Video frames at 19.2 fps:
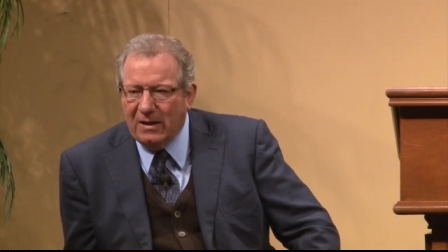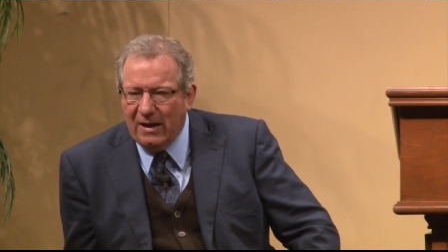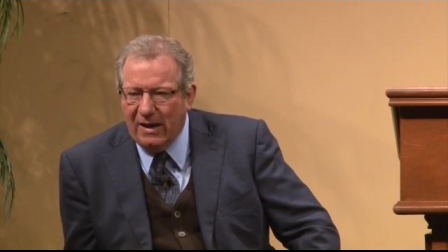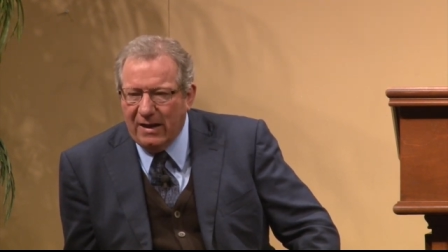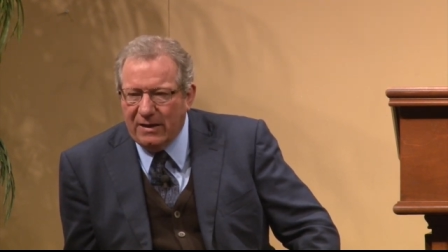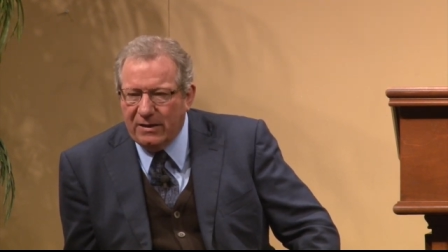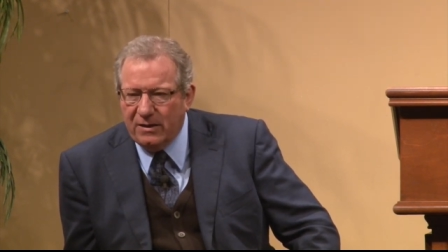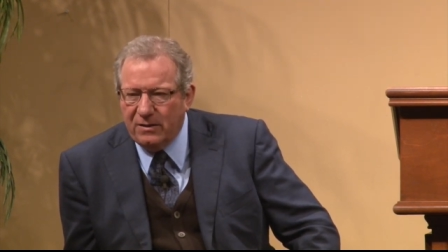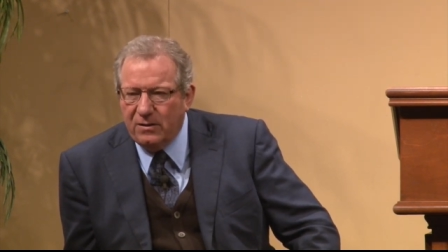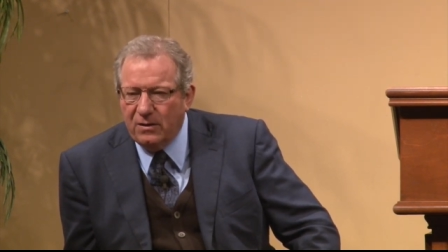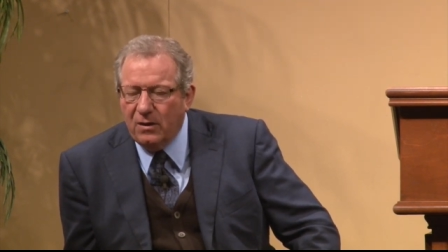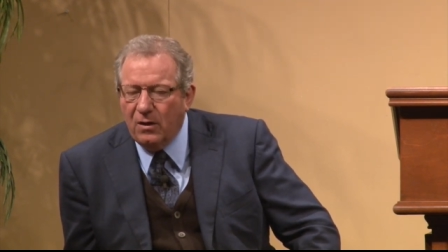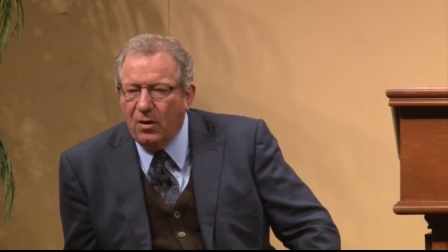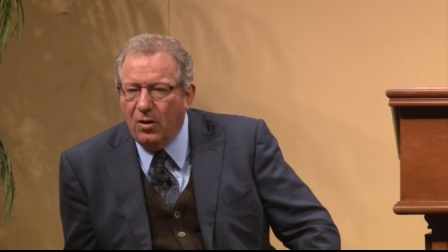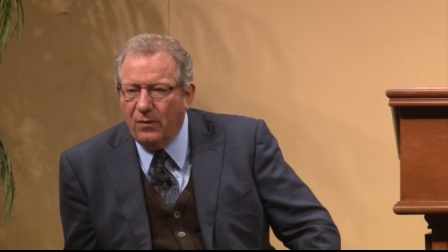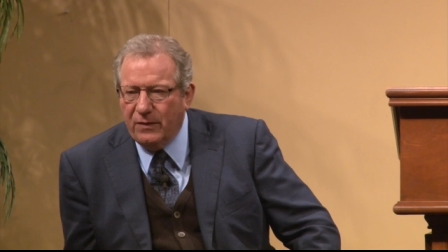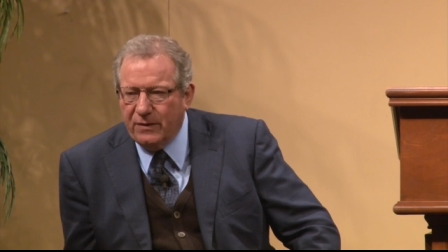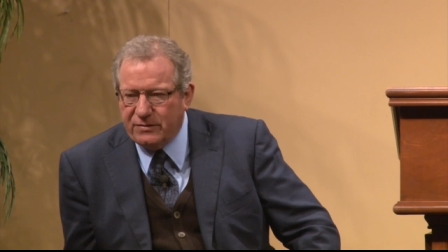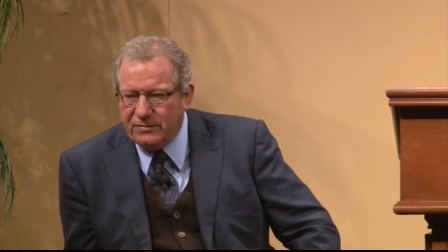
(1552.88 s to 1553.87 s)
laid it
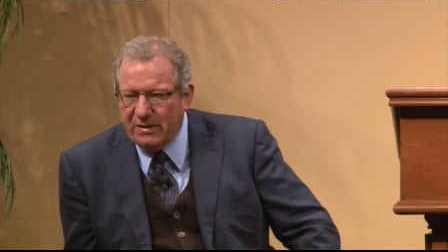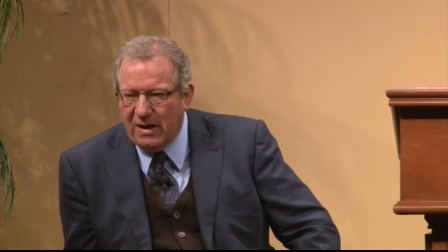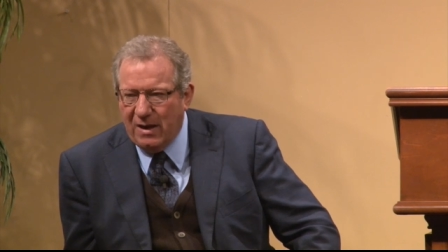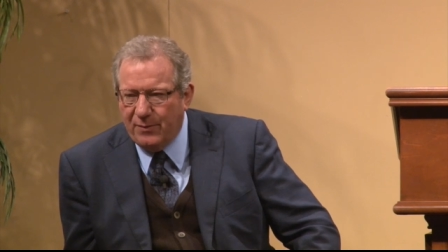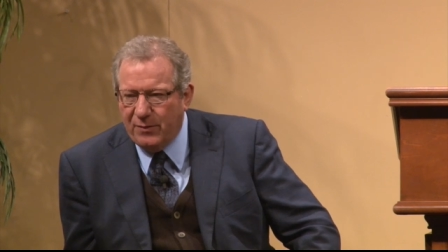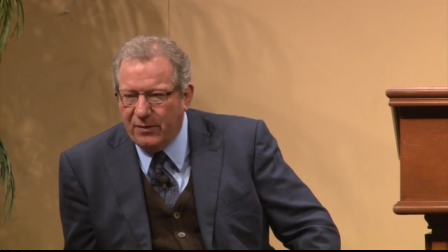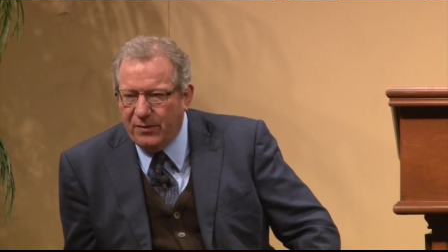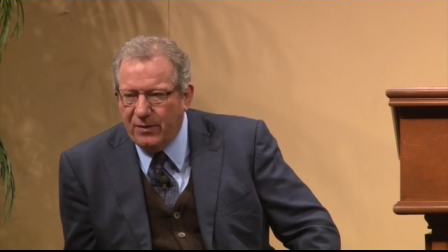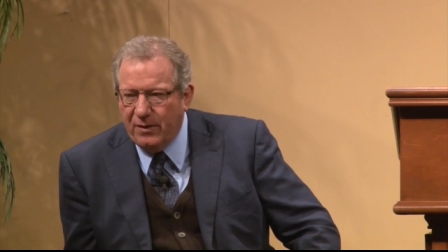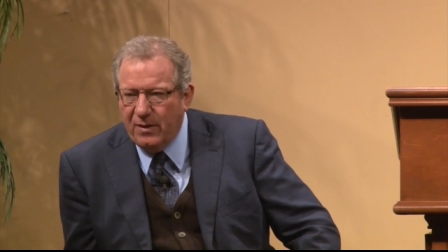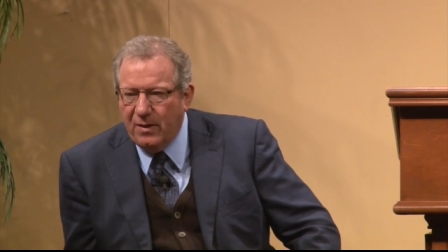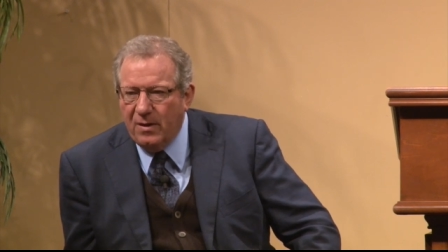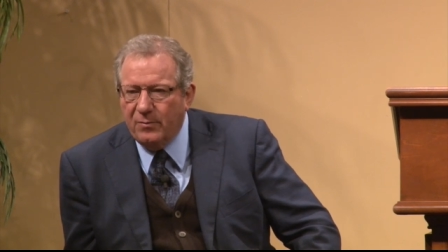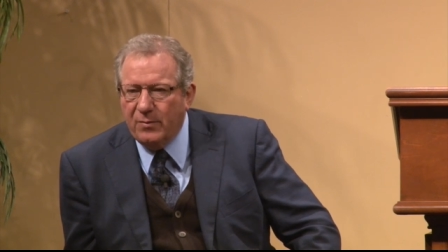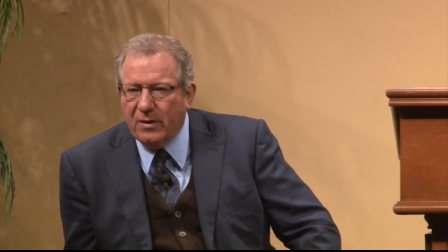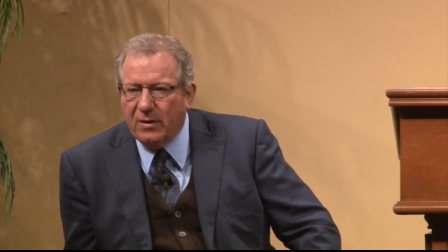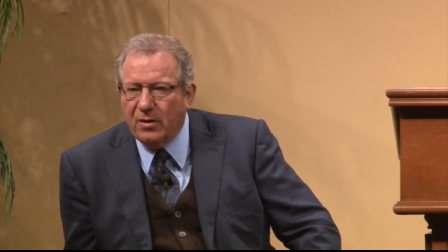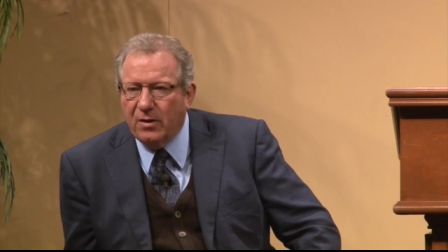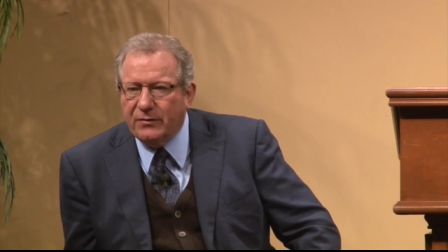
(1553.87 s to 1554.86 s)
on the Sabbath
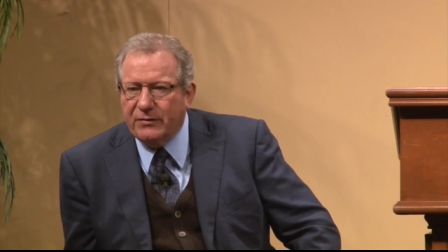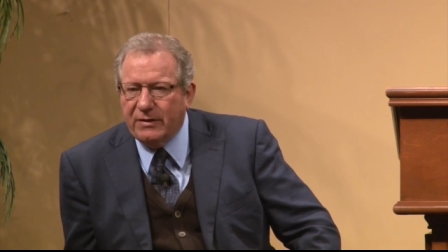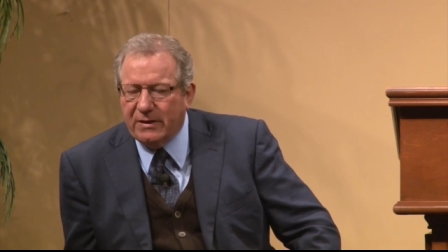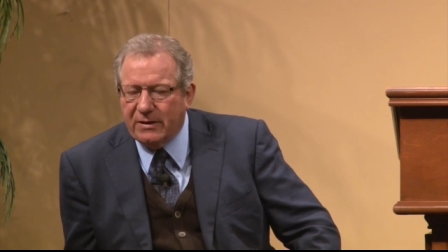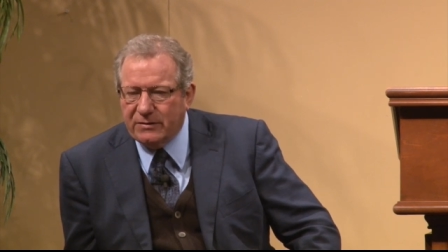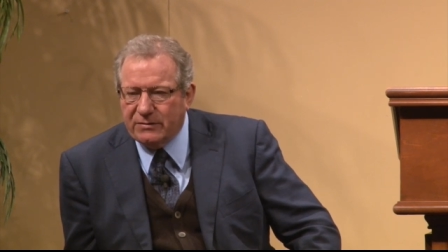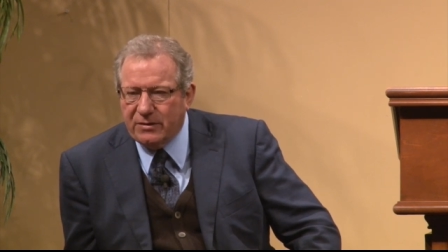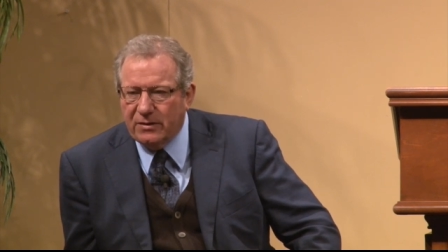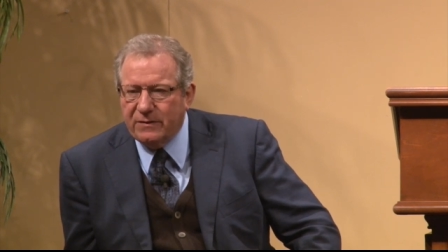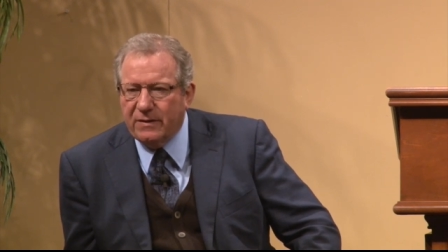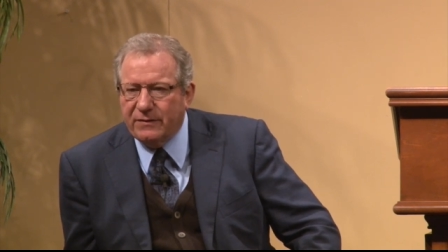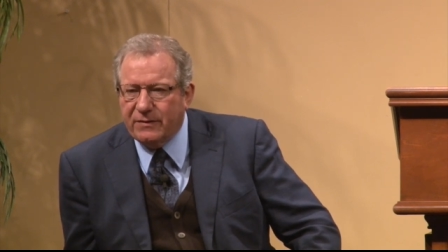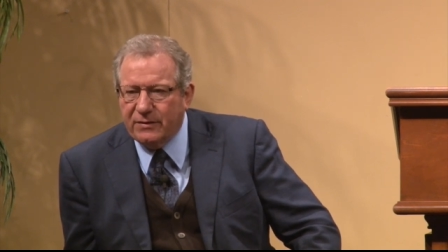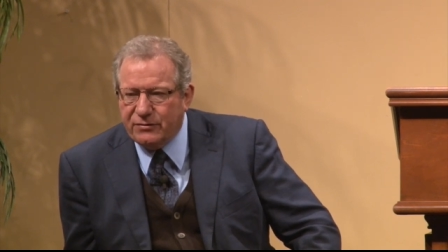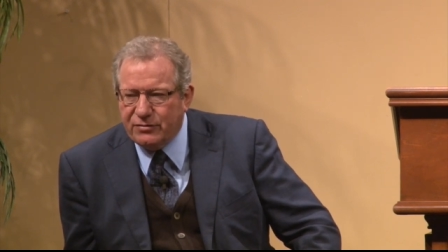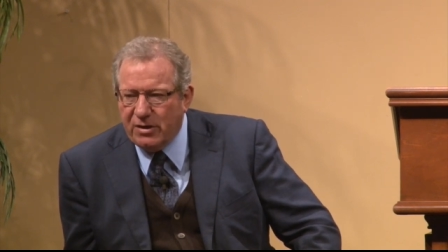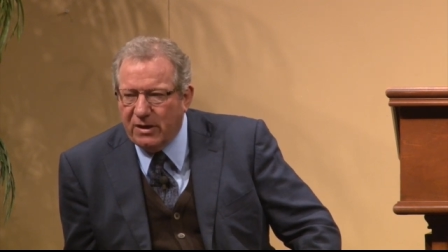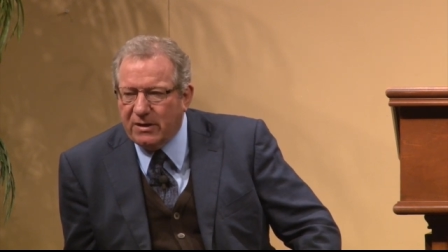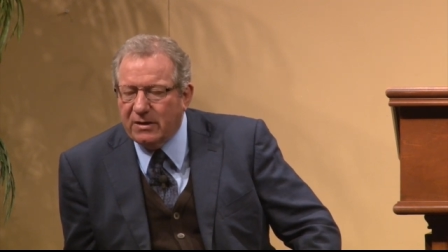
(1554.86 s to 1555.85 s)
because he considered that
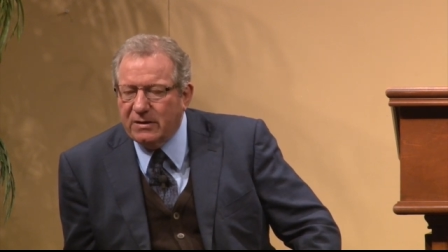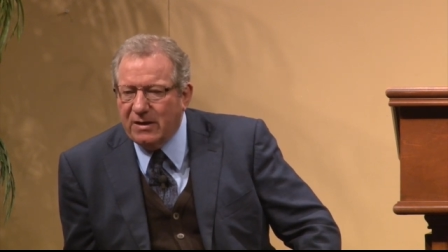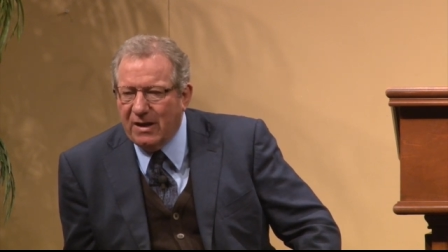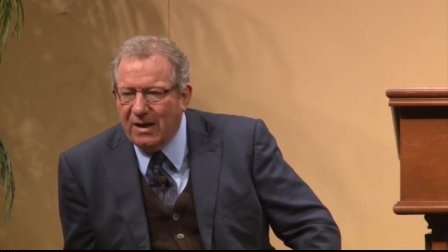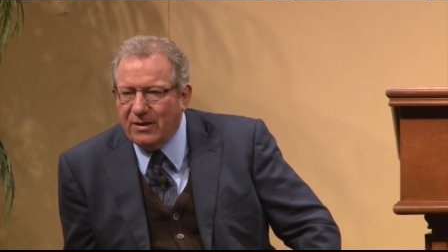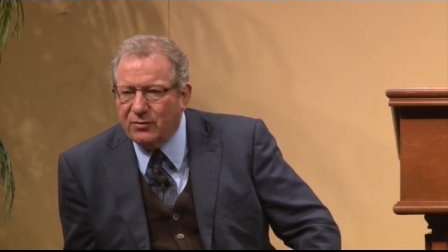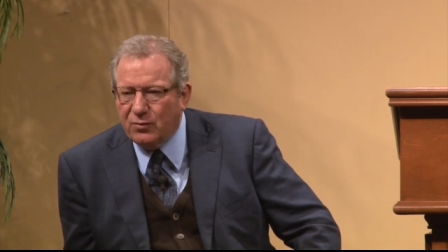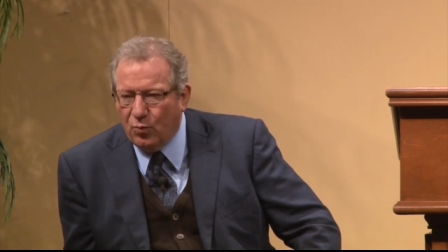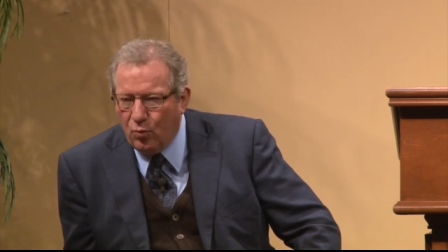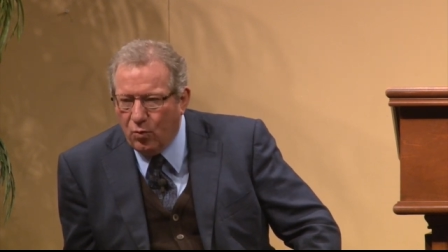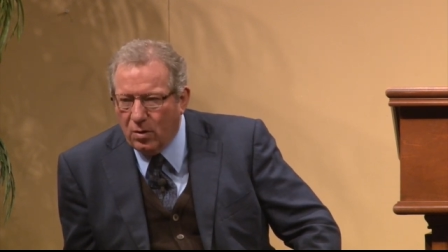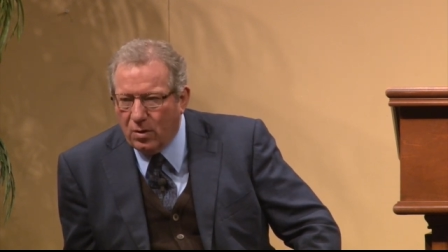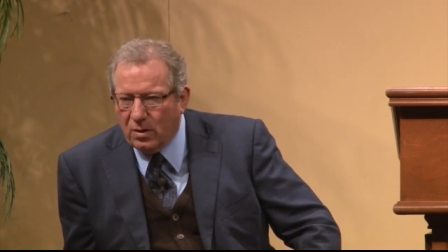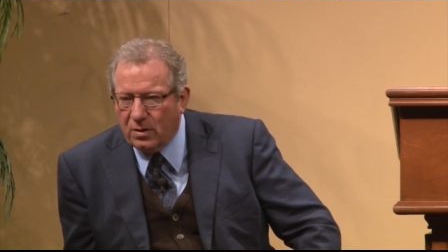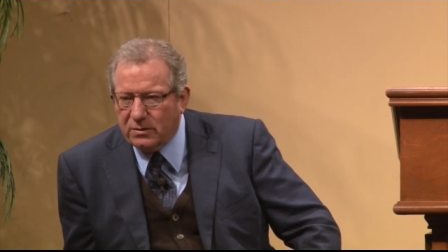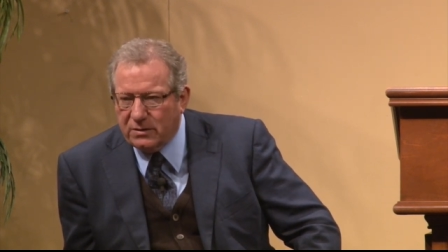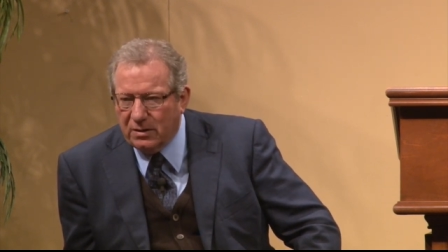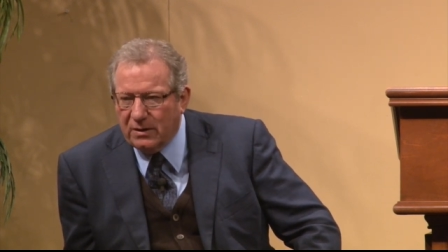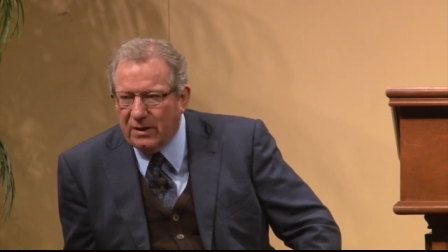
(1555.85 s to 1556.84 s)
the chicken had to
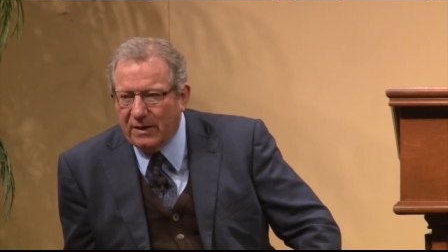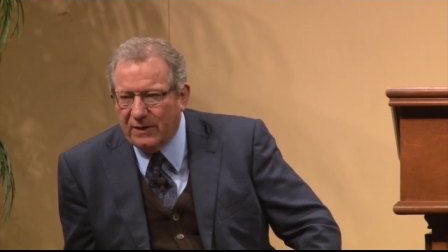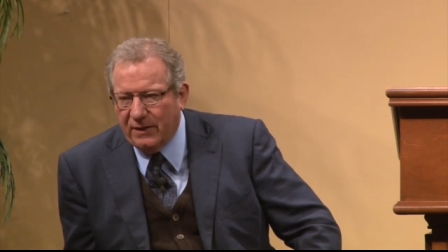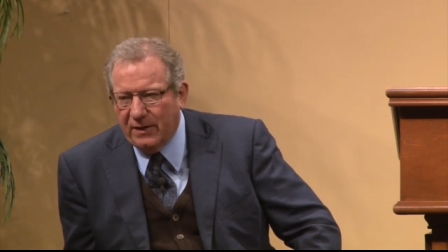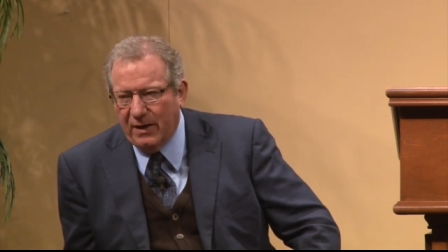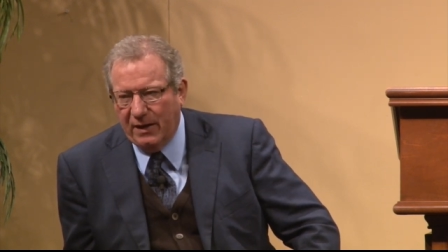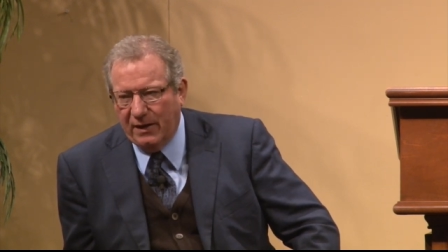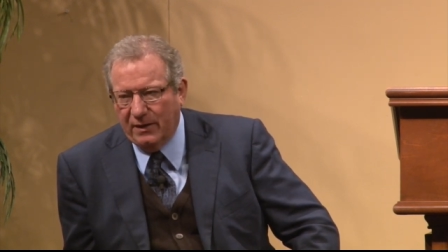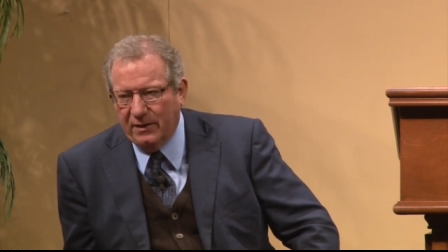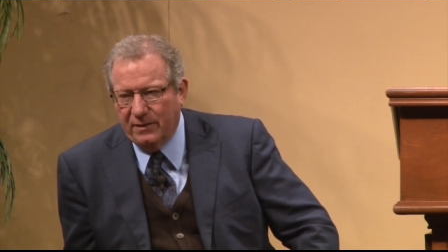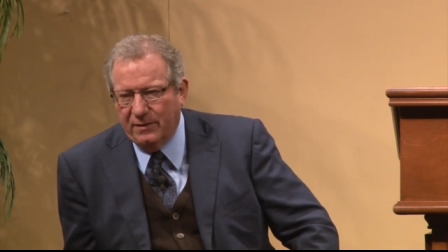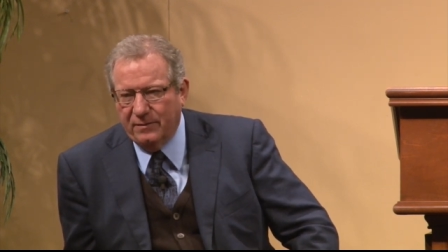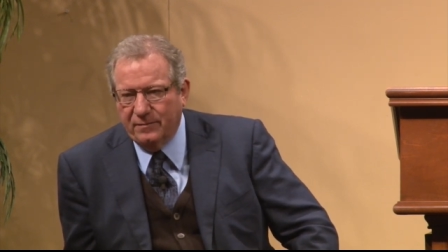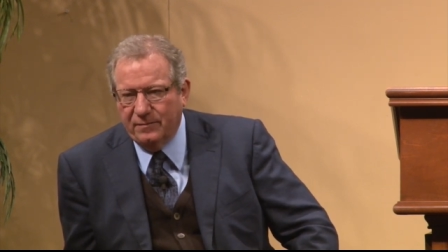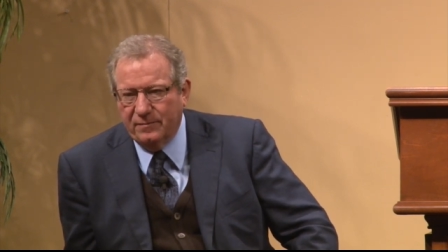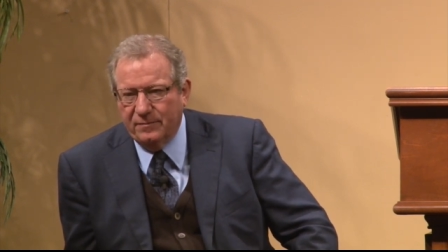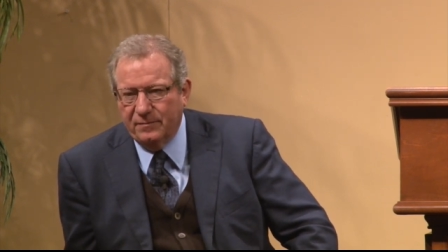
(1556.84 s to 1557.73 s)
work to lay the egg.